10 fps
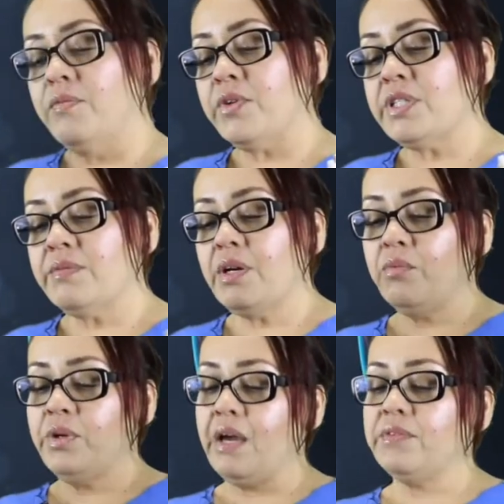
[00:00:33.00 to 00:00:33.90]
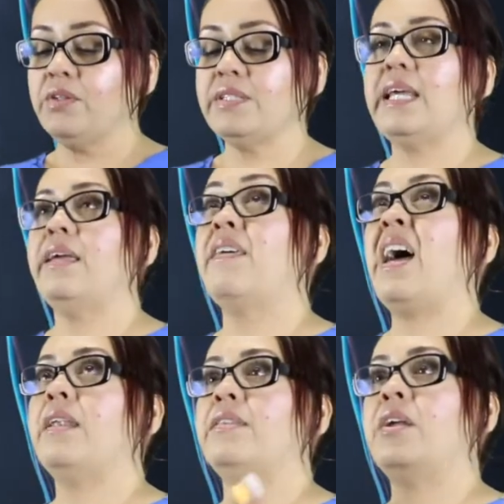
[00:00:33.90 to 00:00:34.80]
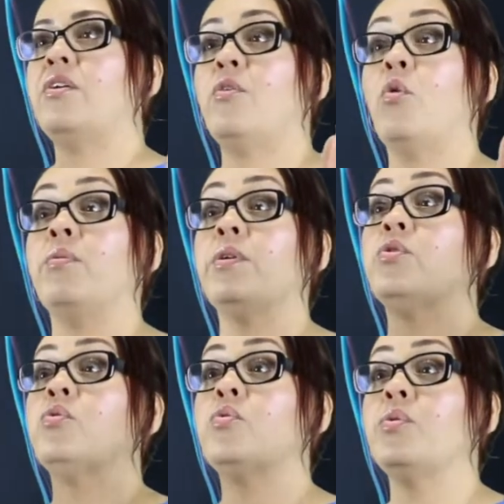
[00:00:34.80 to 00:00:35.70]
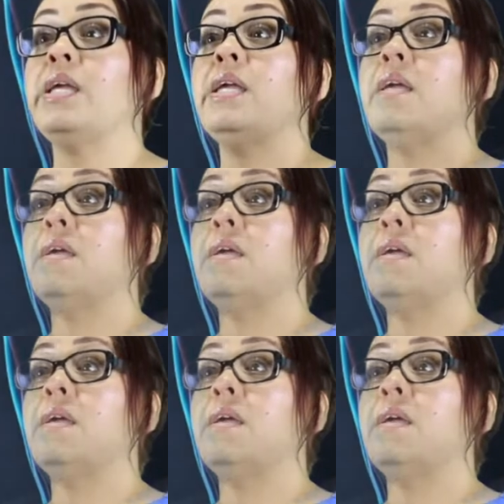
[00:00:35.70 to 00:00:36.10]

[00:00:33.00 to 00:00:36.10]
First of all, we have to say that there are over 3